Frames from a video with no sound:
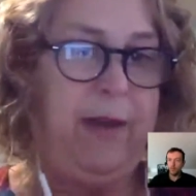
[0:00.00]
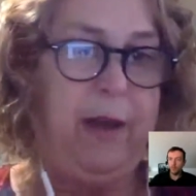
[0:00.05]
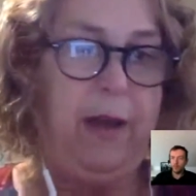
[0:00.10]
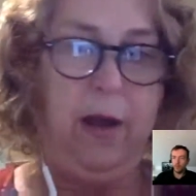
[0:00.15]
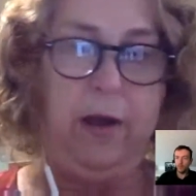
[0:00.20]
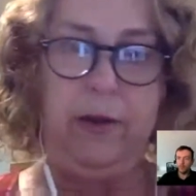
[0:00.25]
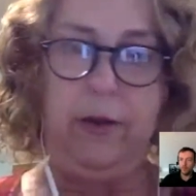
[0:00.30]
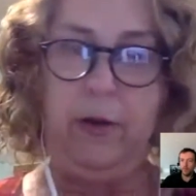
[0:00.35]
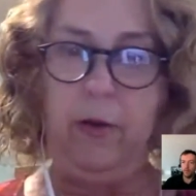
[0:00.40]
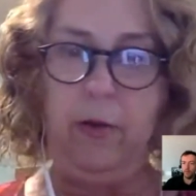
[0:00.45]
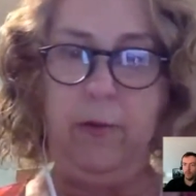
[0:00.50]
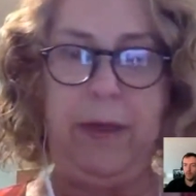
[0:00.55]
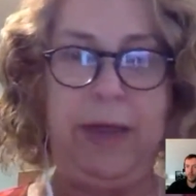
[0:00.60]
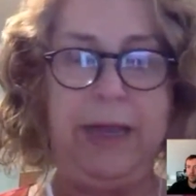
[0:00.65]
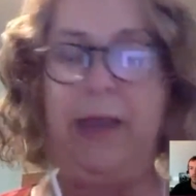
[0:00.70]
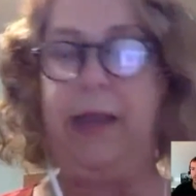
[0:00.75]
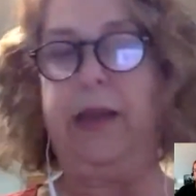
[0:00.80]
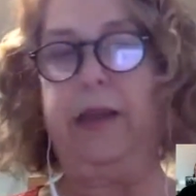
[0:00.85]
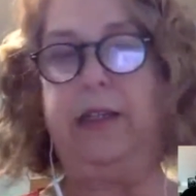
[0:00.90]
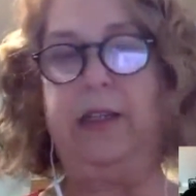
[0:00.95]
You're
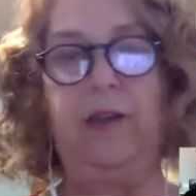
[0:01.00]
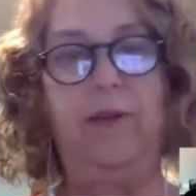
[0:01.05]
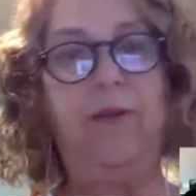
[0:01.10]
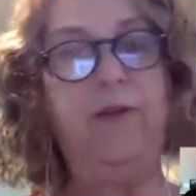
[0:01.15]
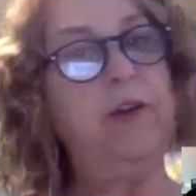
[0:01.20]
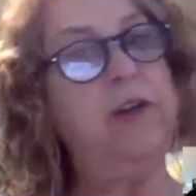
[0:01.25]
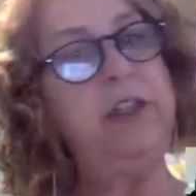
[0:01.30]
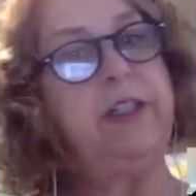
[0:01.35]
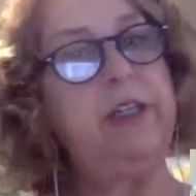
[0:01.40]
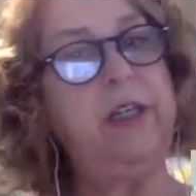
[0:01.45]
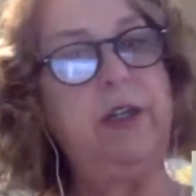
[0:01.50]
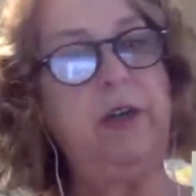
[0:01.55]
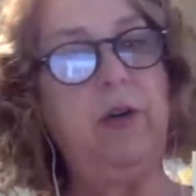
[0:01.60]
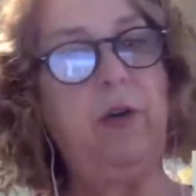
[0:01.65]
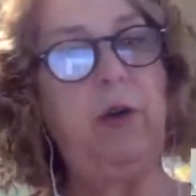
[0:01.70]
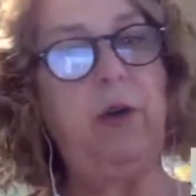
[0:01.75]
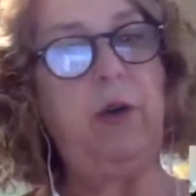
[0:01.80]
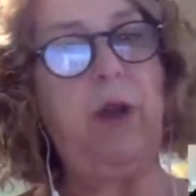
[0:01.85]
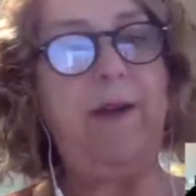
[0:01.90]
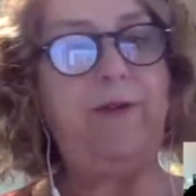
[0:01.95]
making a difference in your
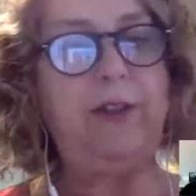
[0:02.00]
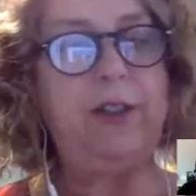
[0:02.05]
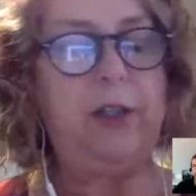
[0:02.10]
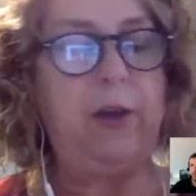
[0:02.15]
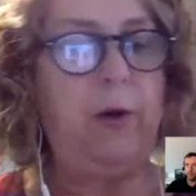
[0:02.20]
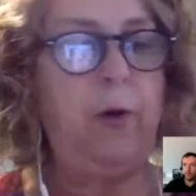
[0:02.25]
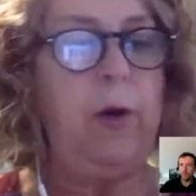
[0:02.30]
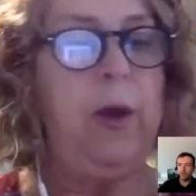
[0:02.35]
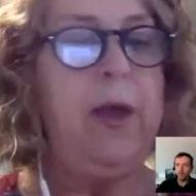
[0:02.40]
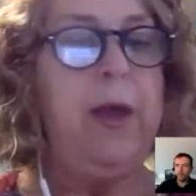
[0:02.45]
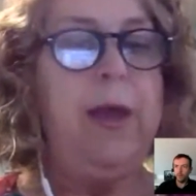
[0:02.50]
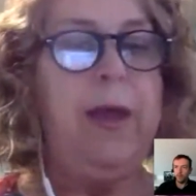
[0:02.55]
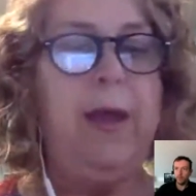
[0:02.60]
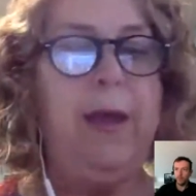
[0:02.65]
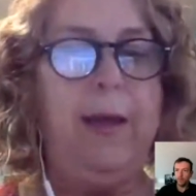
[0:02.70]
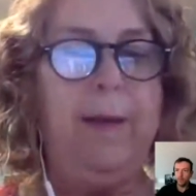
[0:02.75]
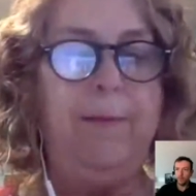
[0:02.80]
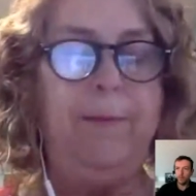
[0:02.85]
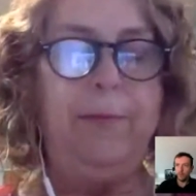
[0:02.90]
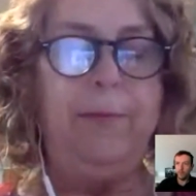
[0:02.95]
life. So
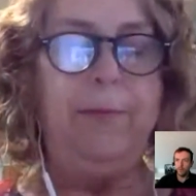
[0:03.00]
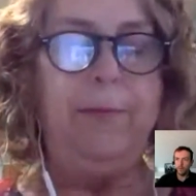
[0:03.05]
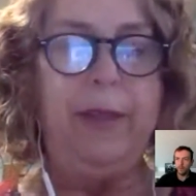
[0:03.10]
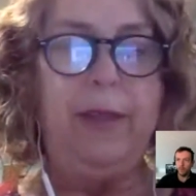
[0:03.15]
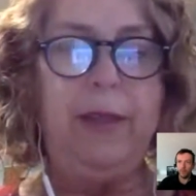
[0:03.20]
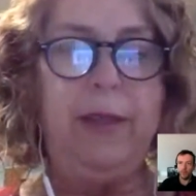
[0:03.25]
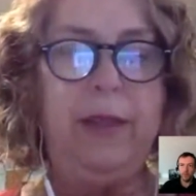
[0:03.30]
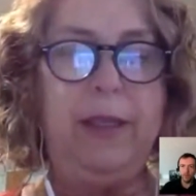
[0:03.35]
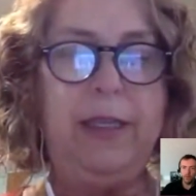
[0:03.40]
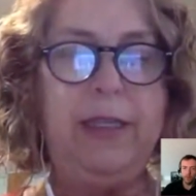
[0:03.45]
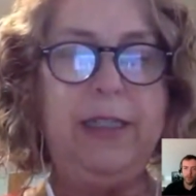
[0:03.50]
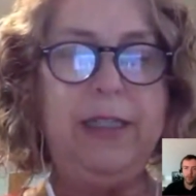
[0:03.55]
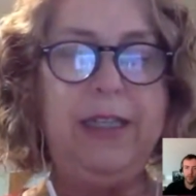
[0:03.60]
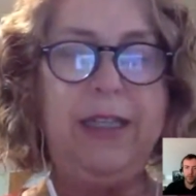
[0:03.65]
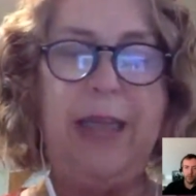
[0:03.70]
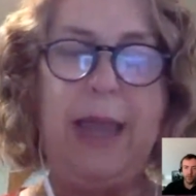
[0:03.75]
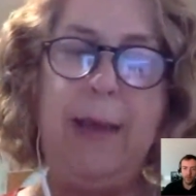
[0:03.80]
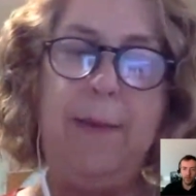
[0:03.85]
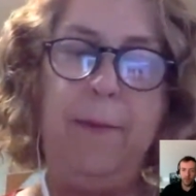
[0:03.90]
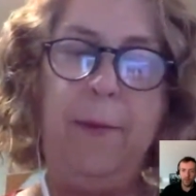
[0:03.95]
these
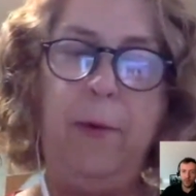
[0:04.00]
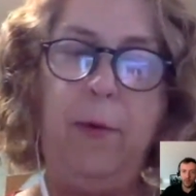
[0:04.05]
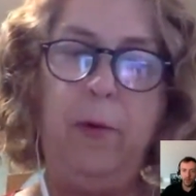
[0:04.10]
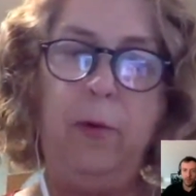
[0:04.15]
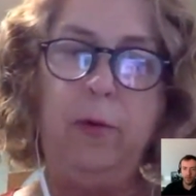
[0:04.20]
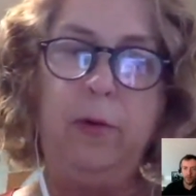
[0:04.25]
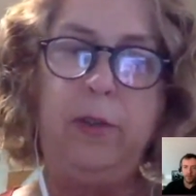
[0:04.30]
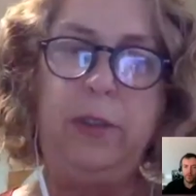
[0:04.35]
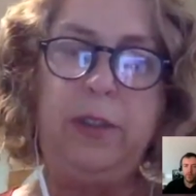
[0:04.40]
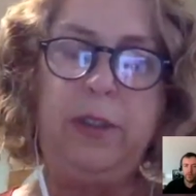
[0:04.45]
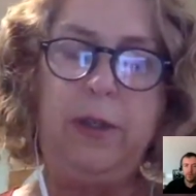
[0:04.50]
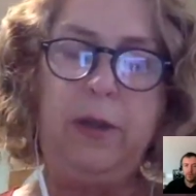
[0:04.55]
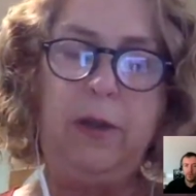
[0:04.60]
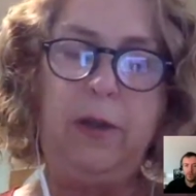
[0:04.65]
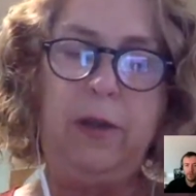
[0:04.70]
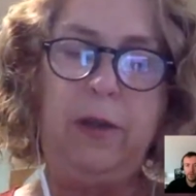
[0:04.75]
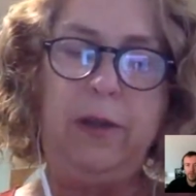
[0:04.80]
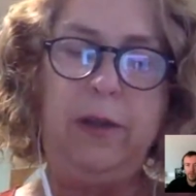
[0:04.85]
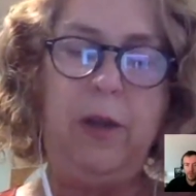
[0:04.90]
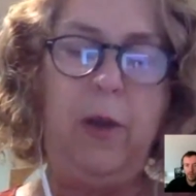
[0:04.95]
labels,
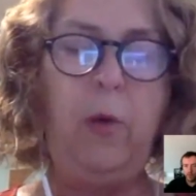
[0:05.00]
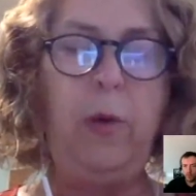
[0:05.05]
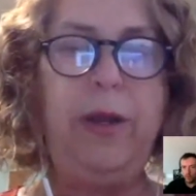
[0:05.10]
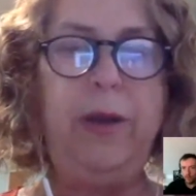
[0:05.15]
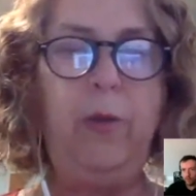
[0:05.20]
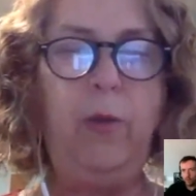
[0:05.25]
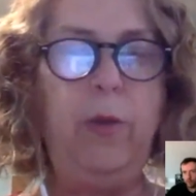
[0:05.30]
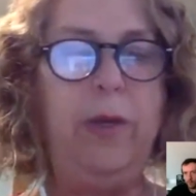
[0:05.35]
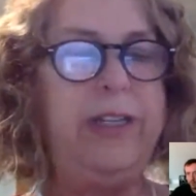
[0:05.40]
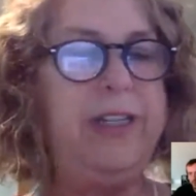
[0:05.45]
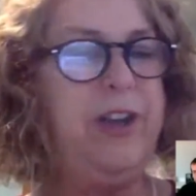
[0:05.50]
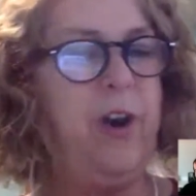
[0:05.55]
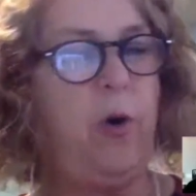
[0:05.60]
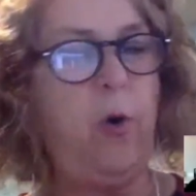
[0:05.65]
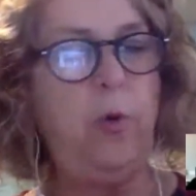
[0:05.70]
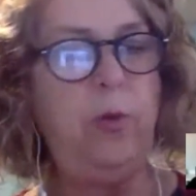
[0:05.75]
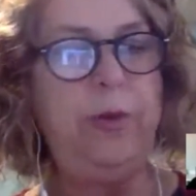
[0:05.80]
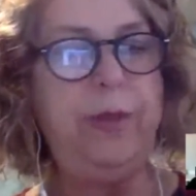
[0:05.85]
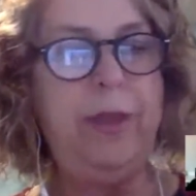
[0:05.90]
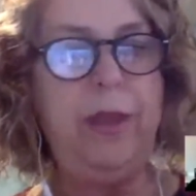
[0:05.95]
knowing when
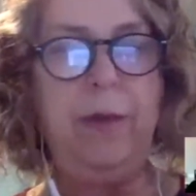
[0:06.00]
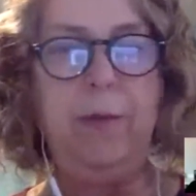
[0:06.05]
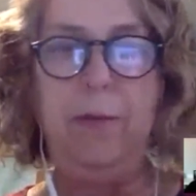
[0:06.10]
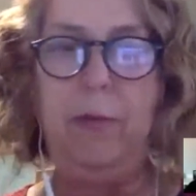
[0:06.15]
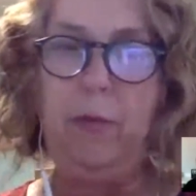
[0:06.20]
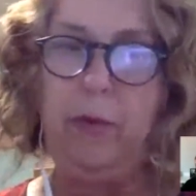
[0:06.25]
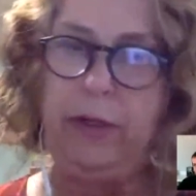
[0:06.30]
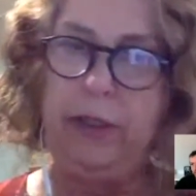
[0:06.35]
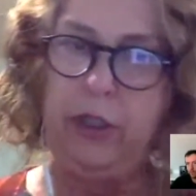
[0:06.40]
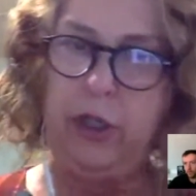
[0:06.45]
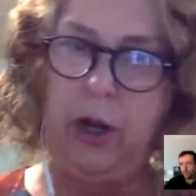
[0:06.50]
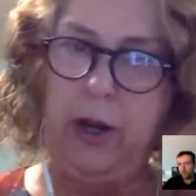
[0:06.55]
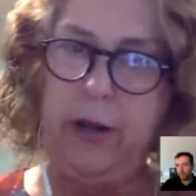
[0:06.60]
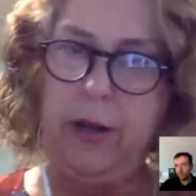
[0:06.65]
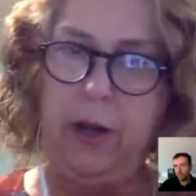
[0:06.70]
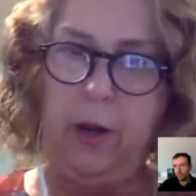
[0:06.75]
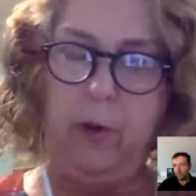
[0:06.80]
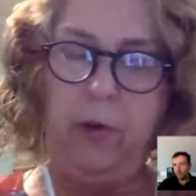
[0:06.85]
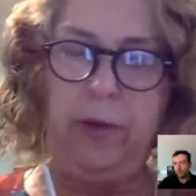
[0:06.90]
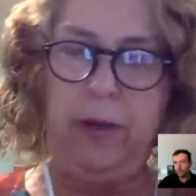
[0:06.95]
to own them, which I
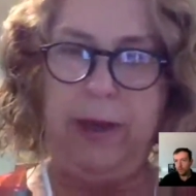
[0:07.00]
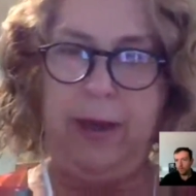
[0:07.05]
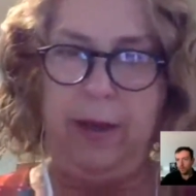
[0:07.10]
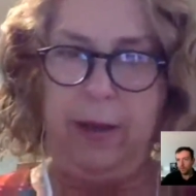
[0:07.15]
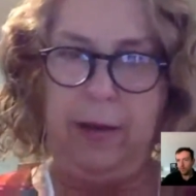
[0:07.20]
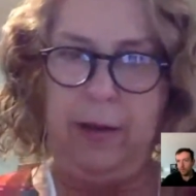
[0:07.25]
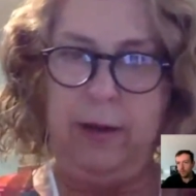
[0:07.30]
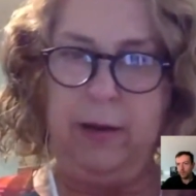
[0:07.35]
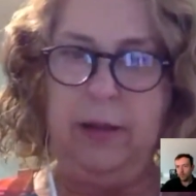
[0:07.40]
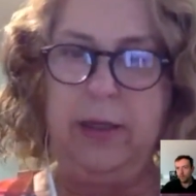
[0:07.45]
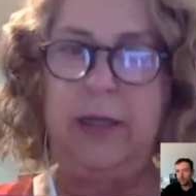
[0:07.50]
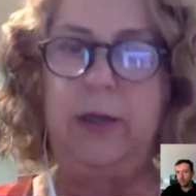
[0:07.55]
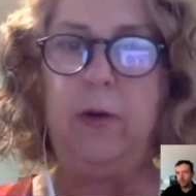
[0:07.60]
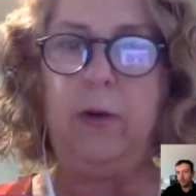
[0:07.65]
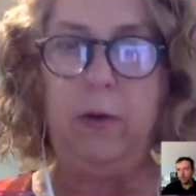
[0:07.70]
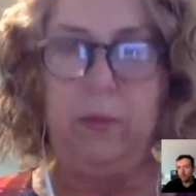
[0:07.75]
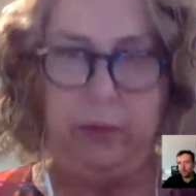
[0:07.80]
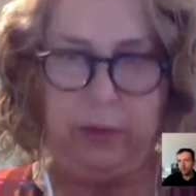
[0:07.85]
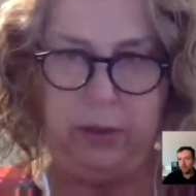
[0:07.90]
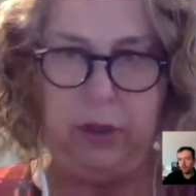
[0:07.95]
know that
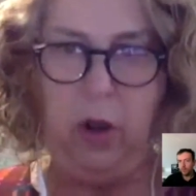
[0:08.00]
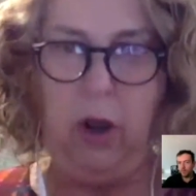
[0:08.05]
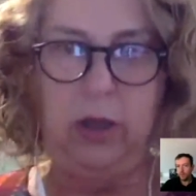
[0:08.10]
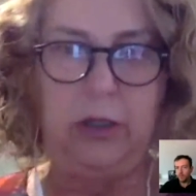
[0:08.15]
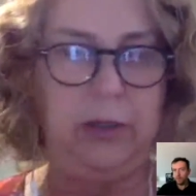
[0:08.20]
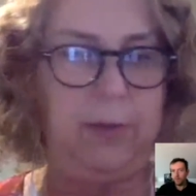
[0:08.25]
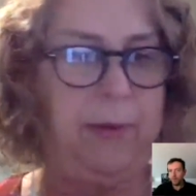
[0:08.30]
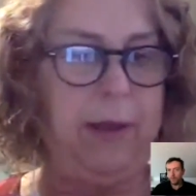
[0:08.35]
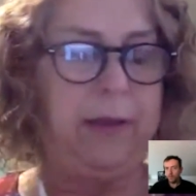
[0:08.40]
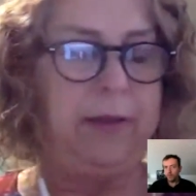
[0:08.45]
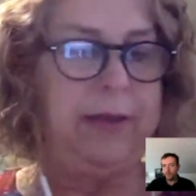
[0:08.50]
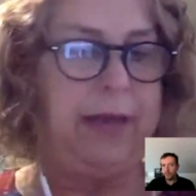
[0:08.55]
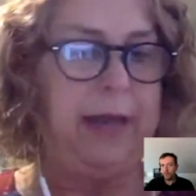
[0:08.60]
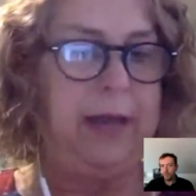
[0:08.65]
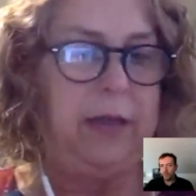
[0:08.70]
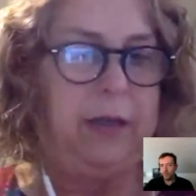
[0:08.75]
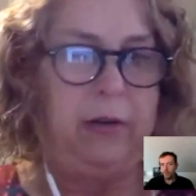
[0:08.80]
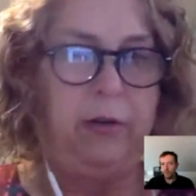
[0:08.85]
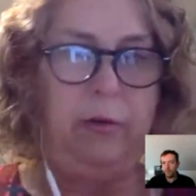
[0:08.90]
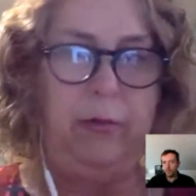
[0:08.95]
Neil talked about that a
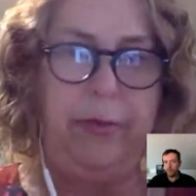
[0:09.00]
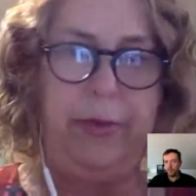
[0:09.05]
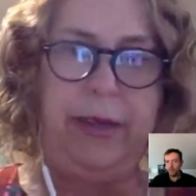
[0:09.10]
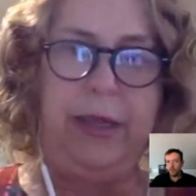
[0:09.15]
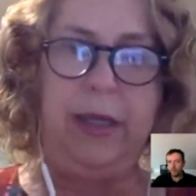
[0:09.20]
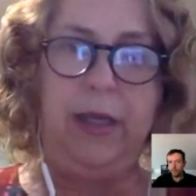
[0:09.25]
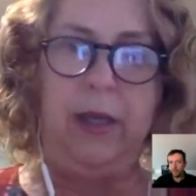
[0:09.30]
little bit,